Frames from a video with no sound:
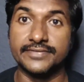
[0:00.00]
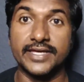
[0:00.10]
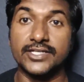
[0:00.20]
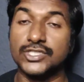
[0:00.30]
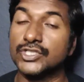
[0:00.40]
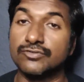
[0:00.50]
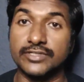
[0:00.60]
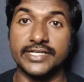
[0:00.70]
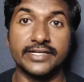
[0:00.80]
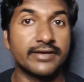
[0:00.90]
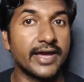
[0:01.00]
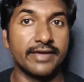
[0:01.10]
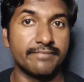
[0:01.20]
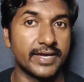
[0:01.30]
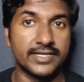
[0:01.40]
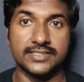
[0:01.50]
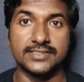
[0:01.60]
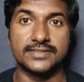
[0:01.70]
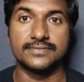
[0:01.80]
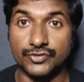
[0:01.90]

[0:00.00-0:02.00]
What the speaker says: then you will get high packages.